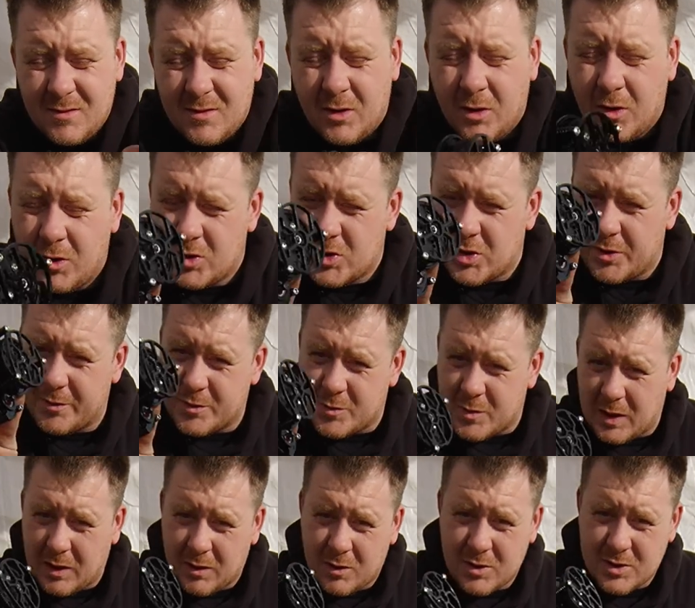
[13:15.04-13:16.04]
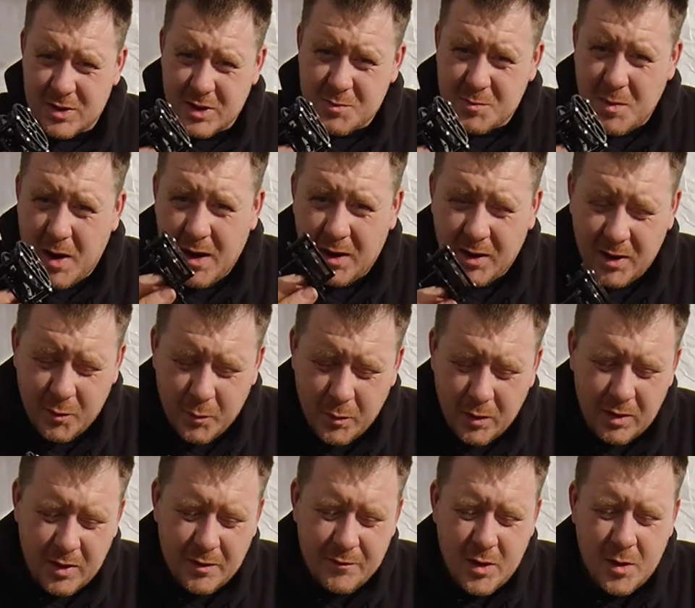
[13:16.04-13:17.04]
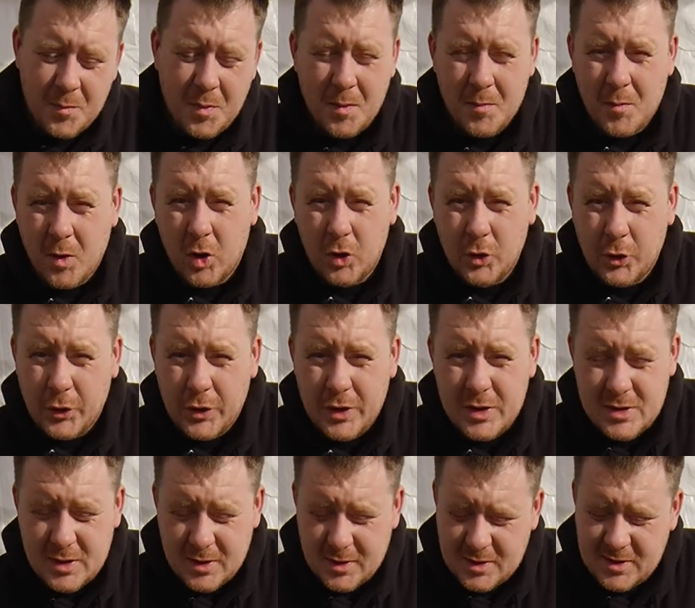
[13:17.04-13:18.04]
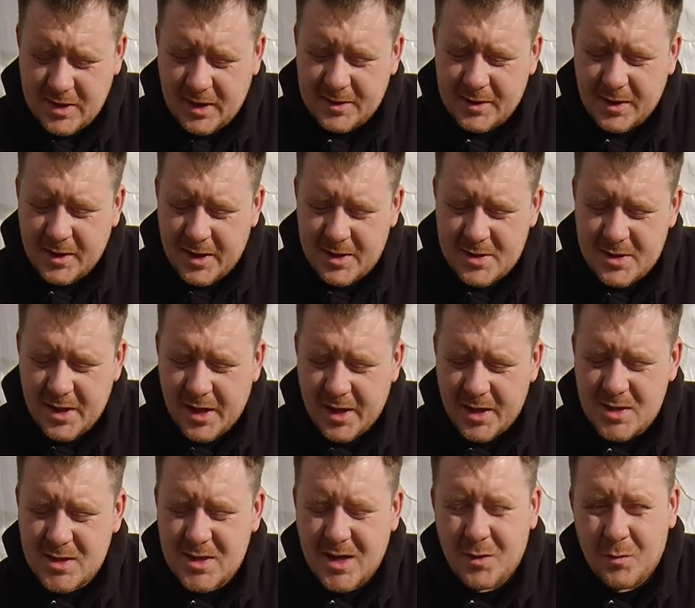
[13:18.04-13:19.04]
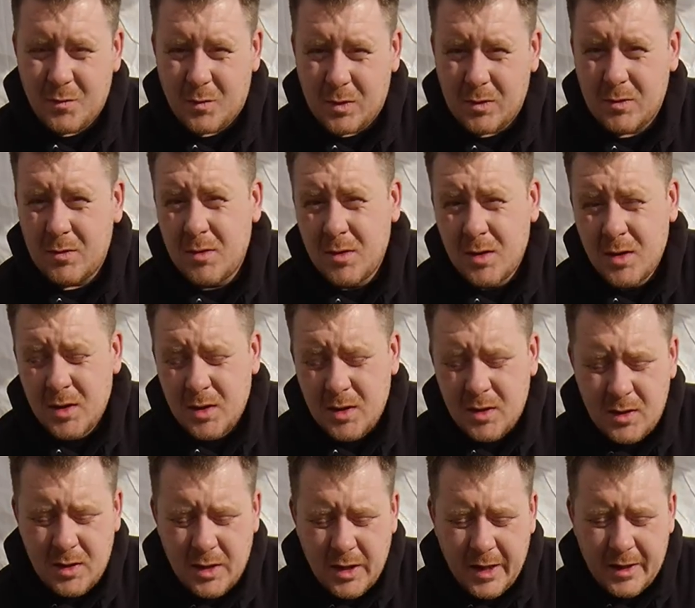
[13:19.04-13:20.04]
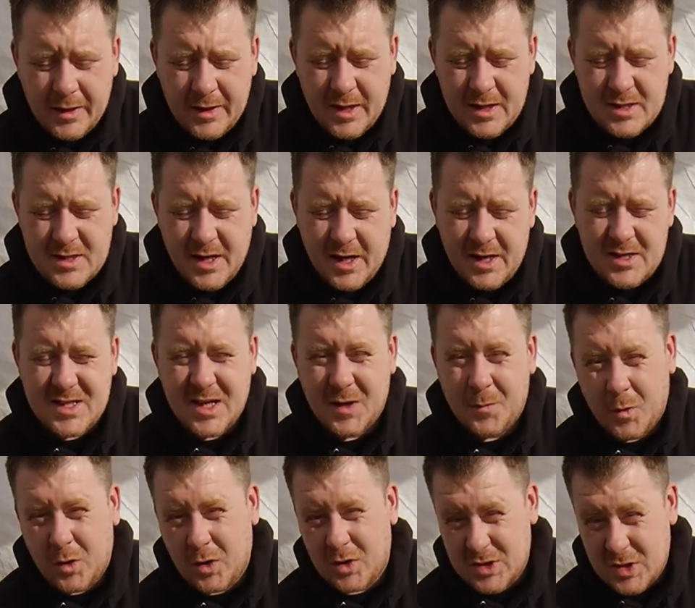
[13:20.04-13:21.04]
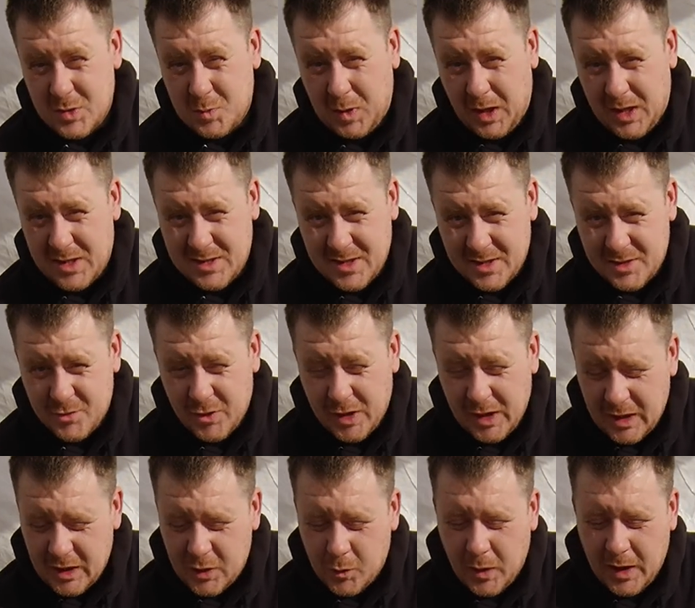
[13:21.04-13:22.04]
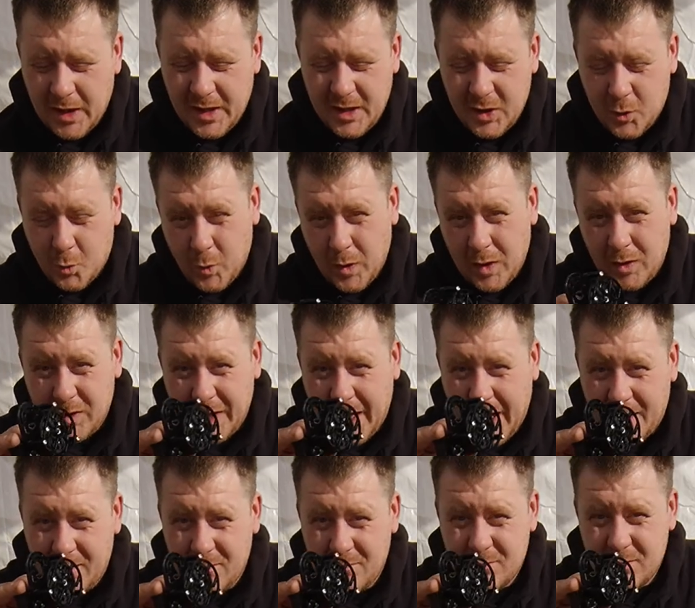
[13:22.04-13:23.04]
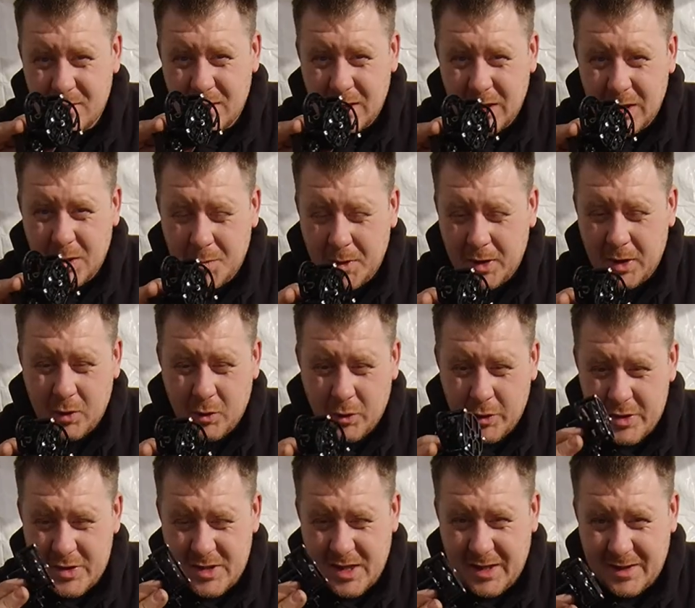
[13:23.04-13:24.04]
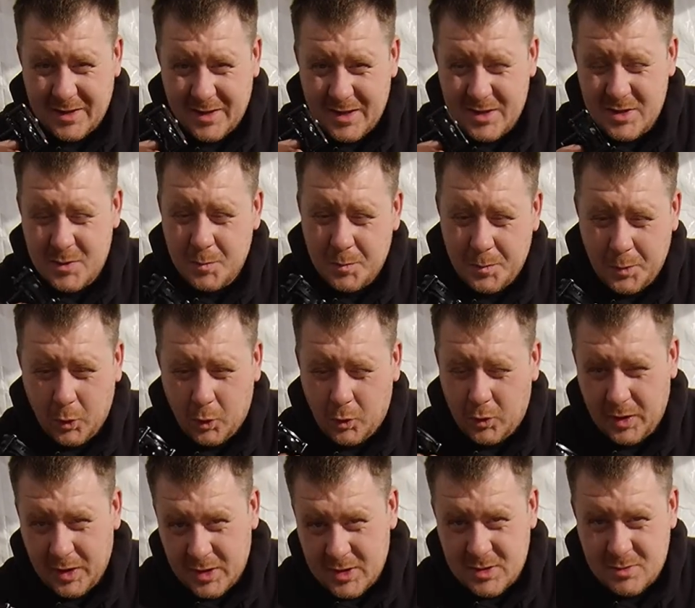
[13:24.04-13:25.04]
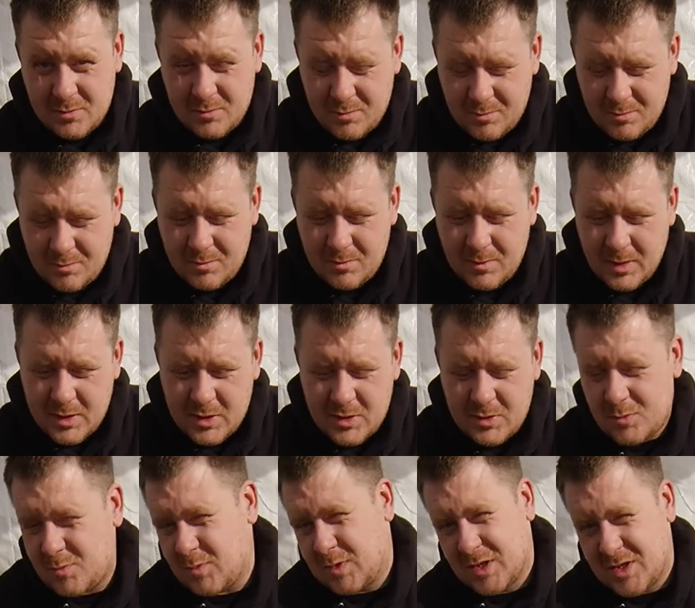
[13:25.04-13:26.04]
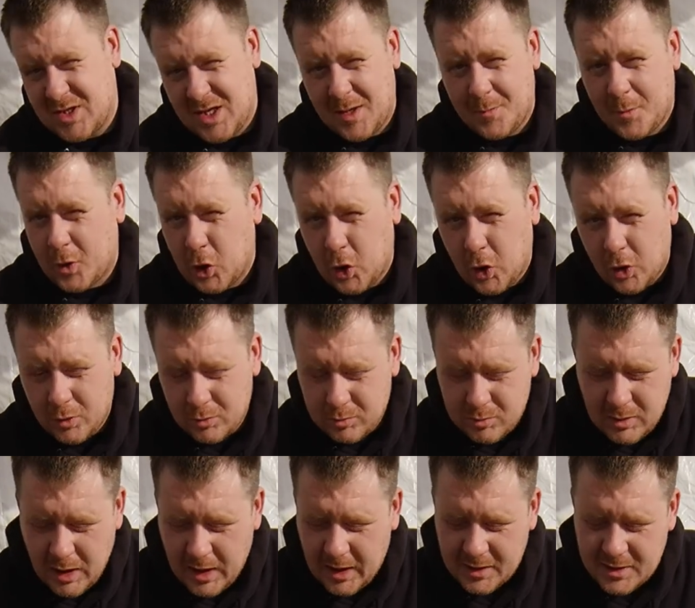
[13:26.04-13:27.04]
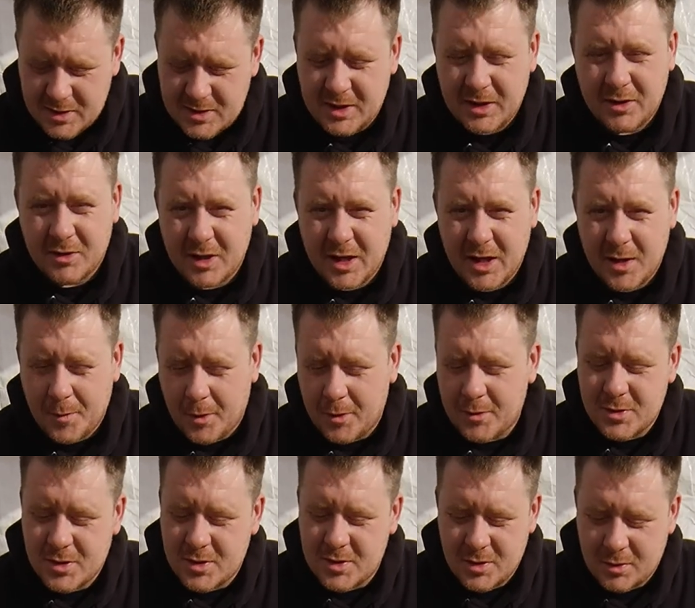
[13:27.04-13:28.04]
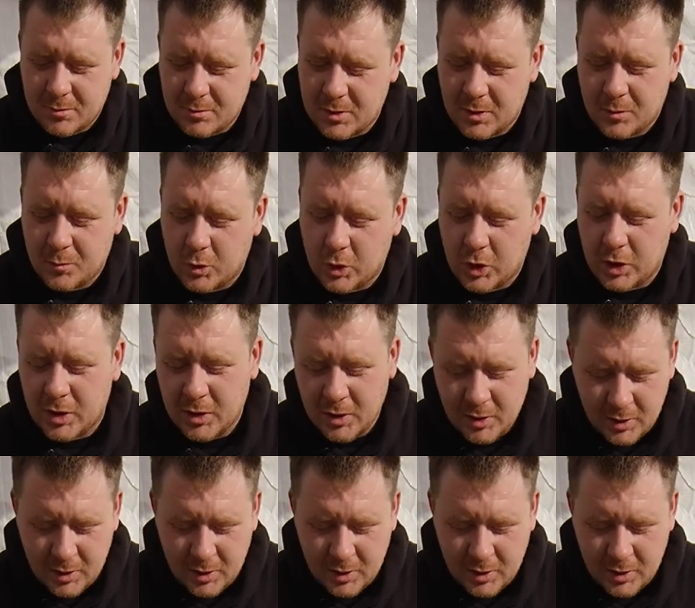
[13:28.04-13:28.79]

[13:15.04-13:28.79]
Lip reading: Also as well, because it's metal, it will give you a bit more noise than the standard SCX-10 one. And the SCX-10 one, because it's plastic, is really quiet. You will get a little bit of noise out of this, but it's the same on all hardened steel gearboxes, so don't worry.